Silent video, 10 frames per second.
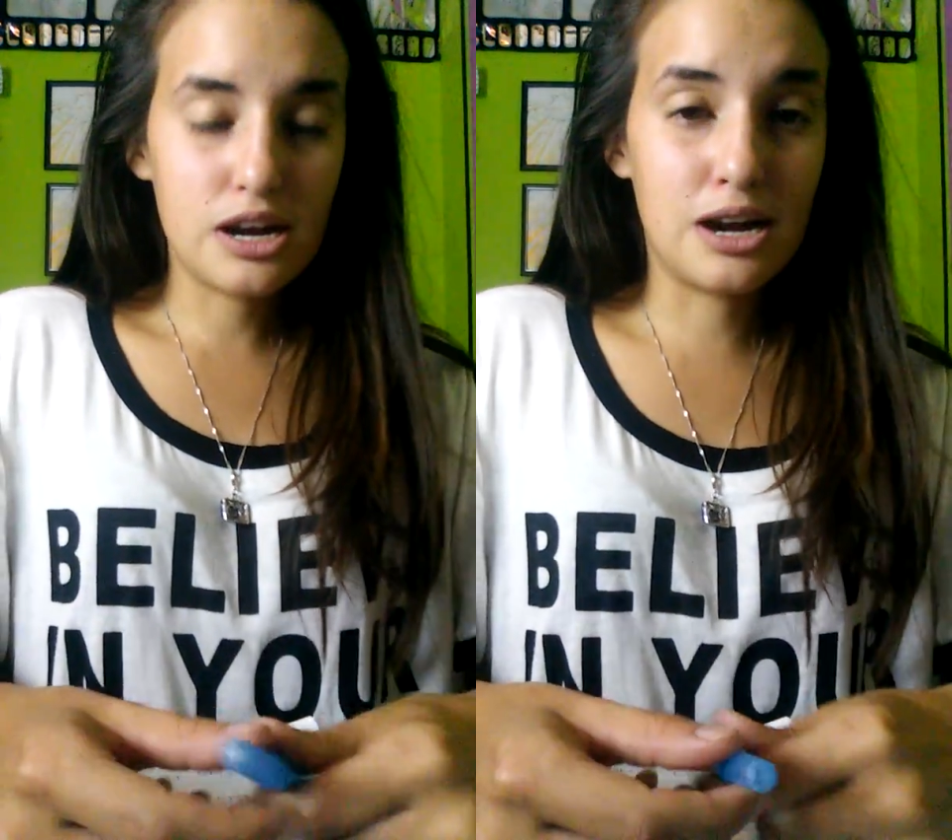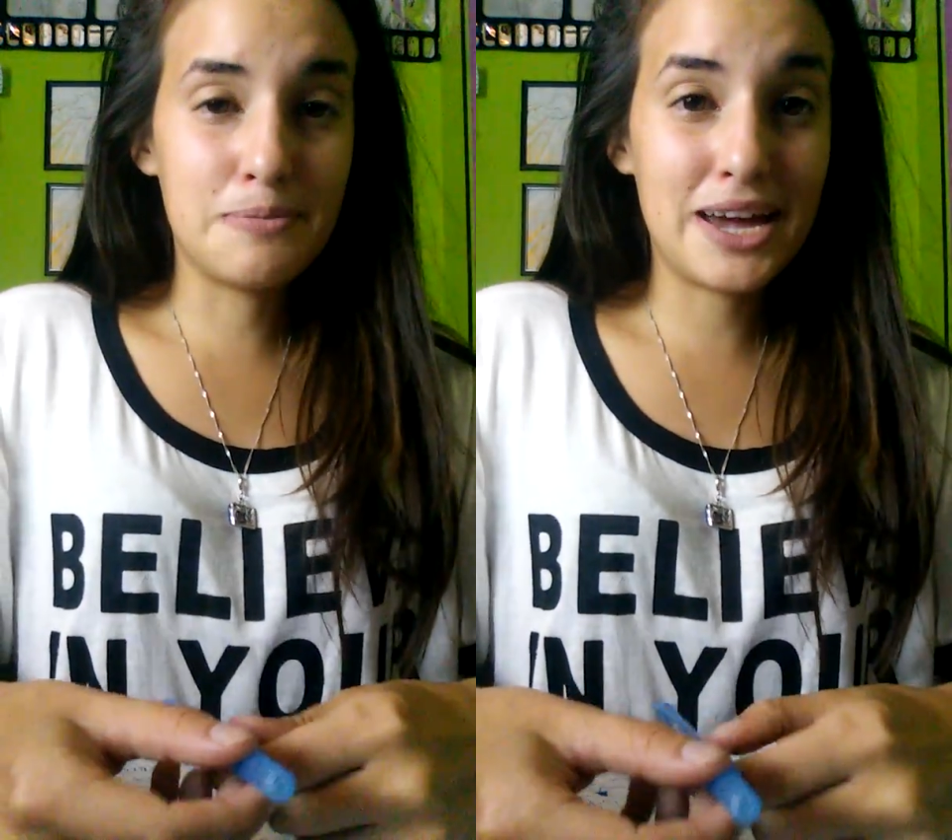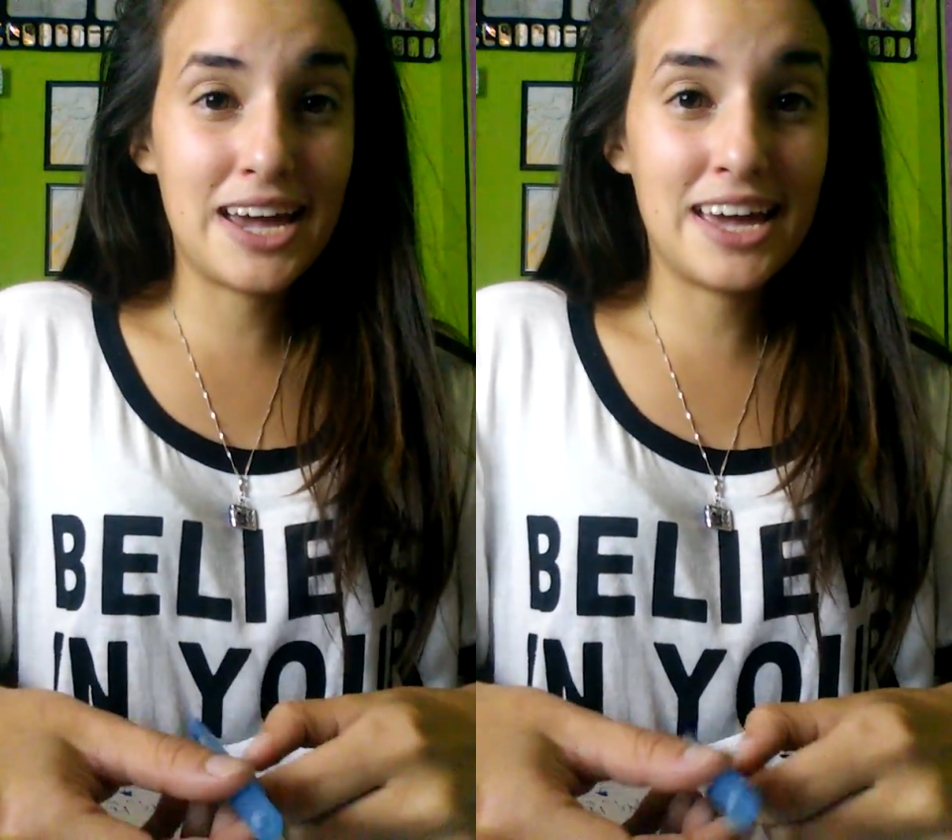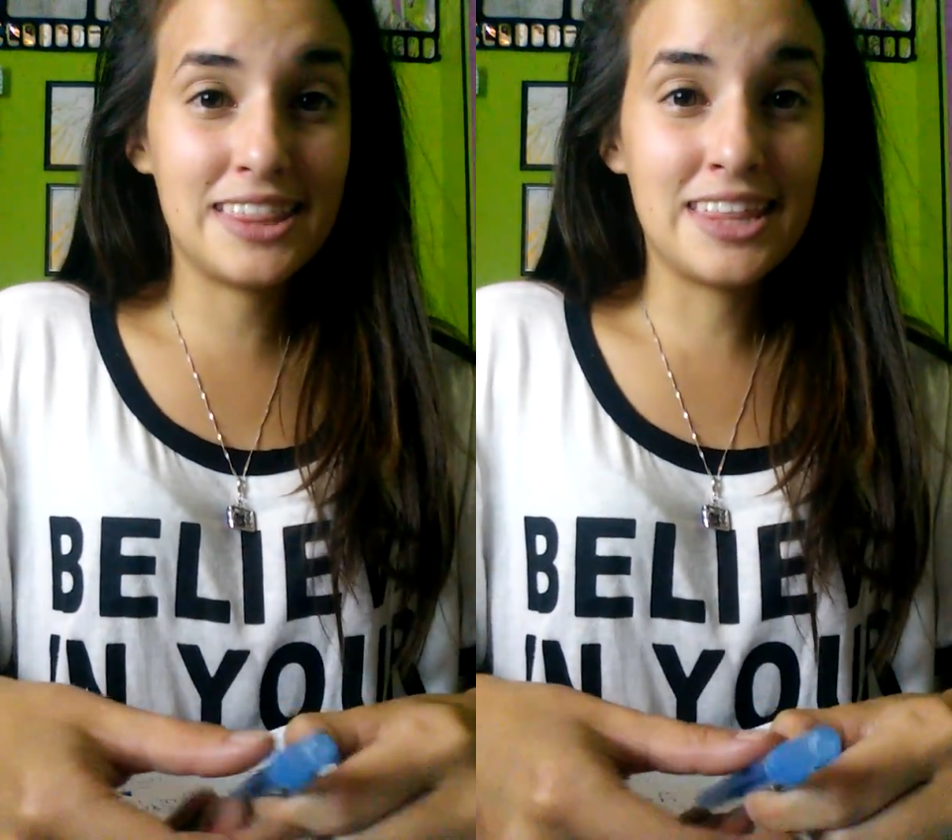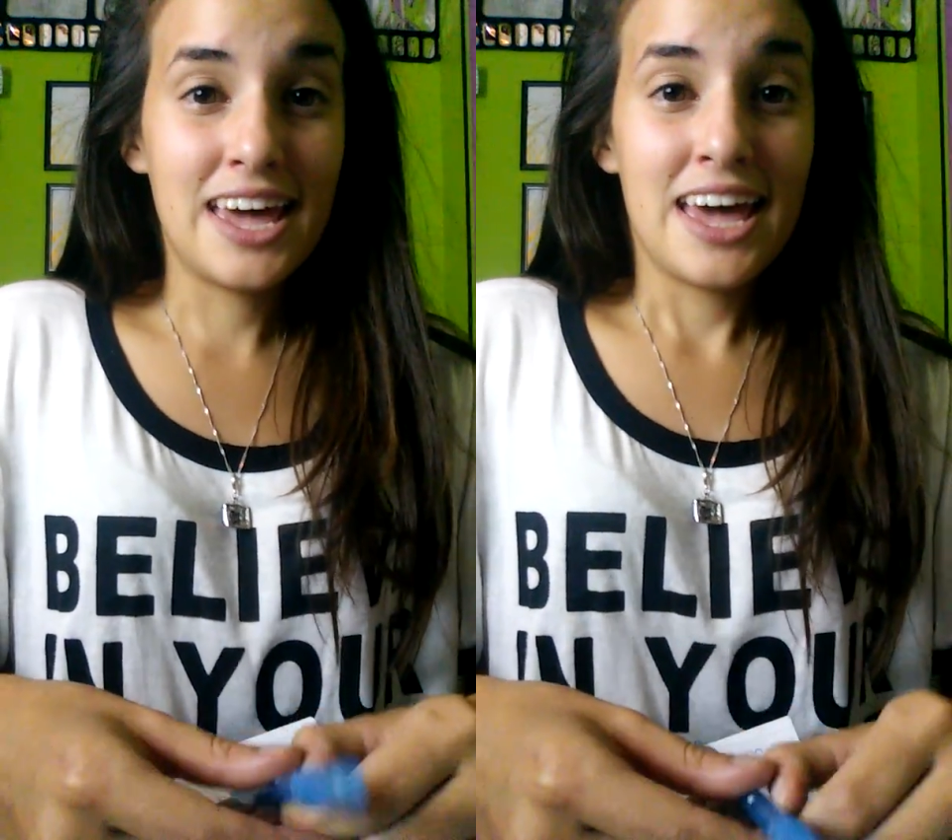
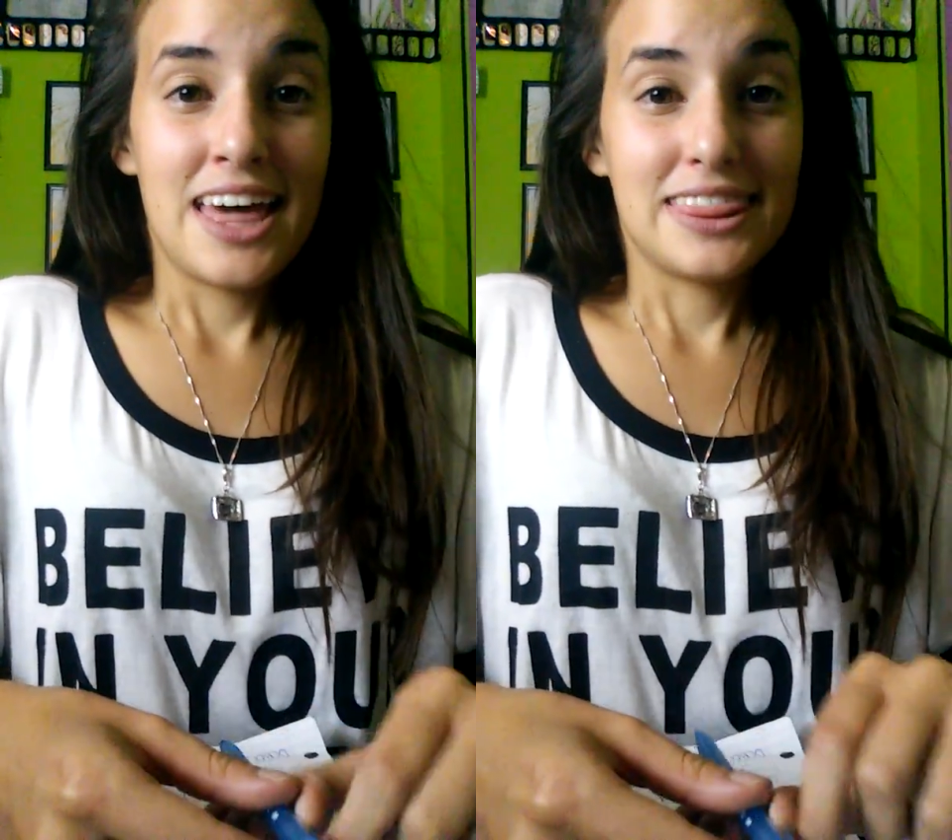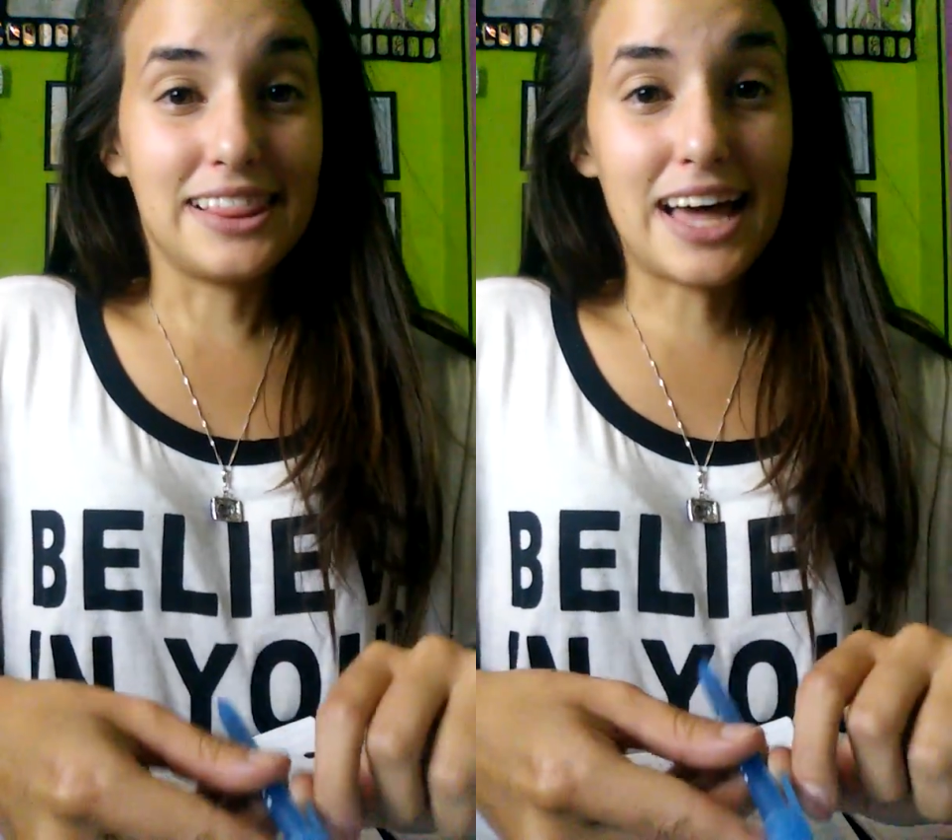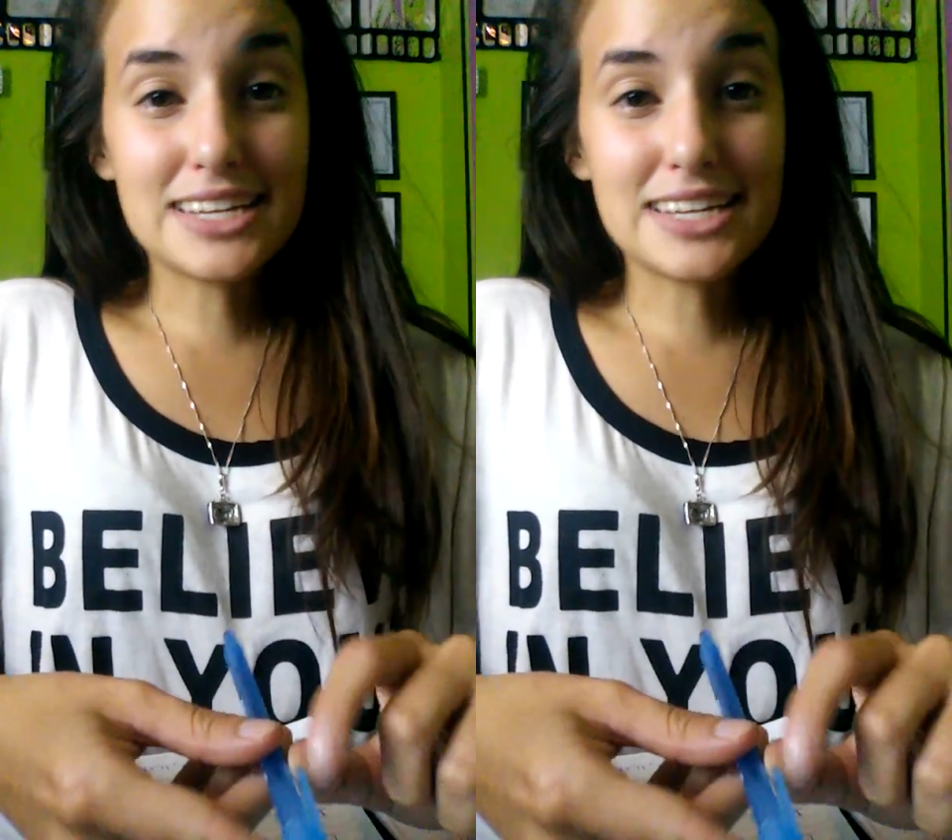And the